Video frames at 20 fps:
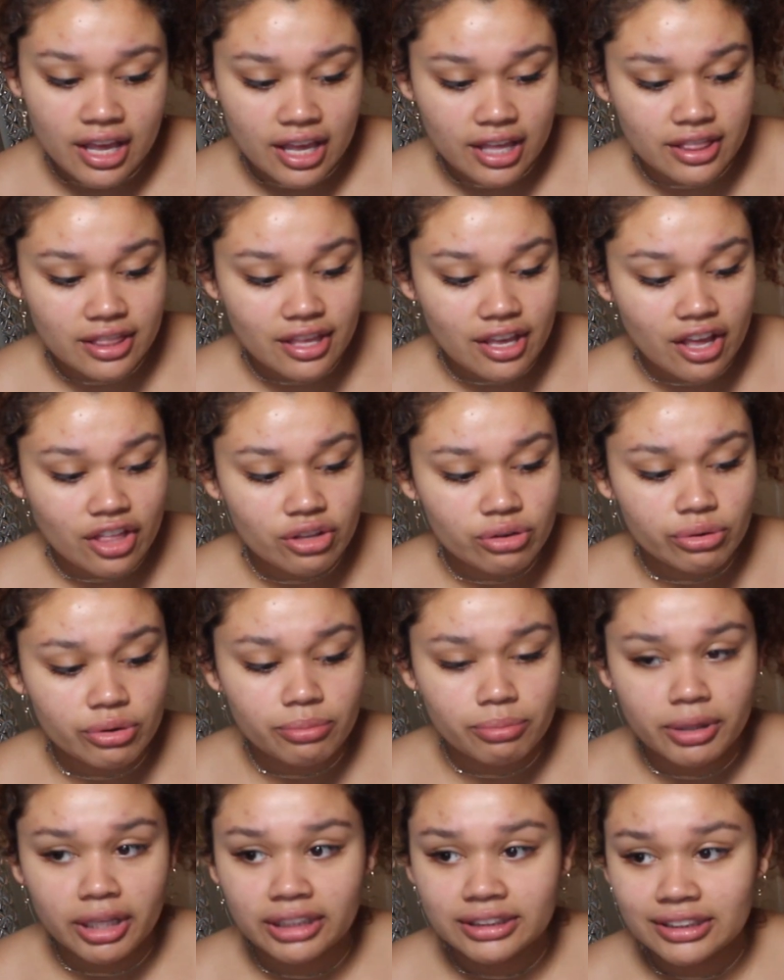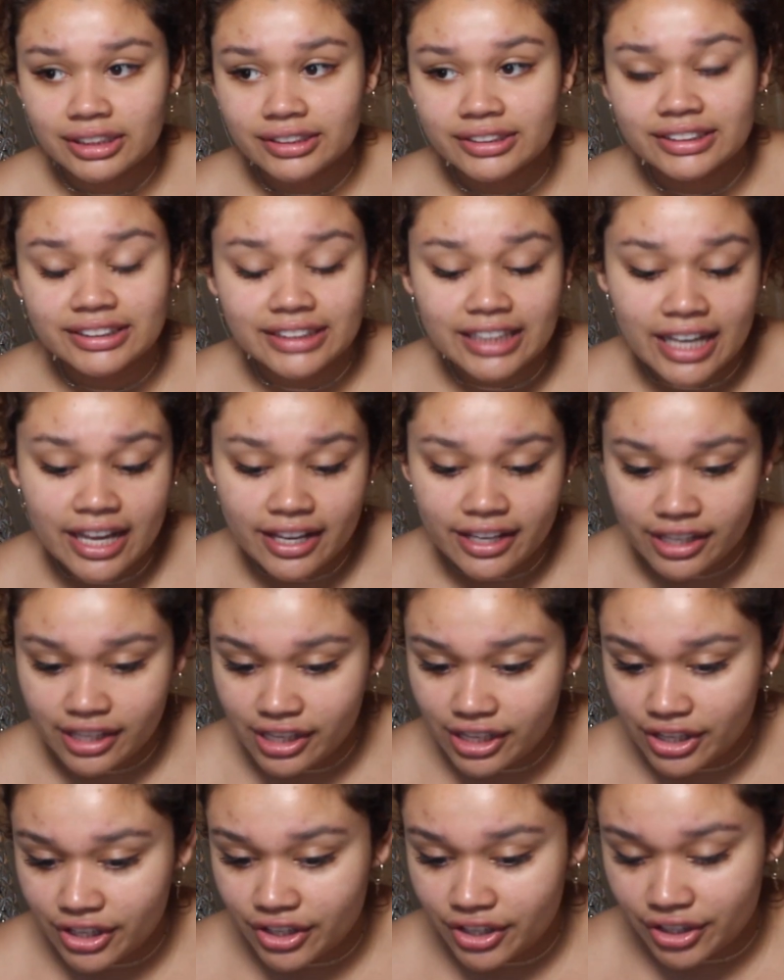and the other one plans on staying
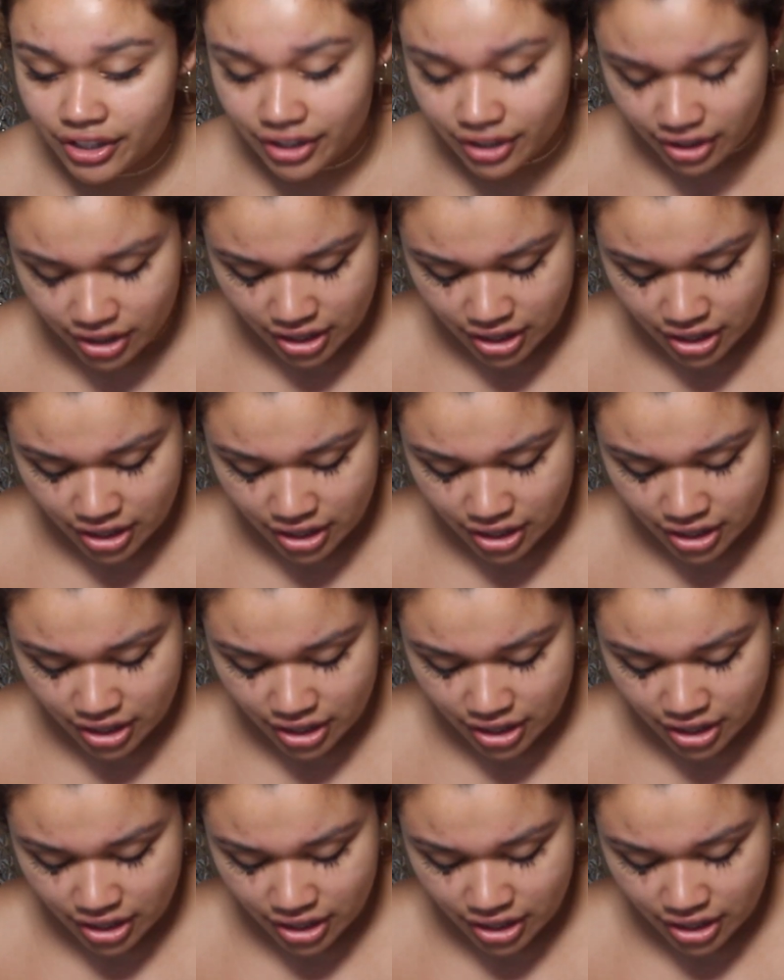here.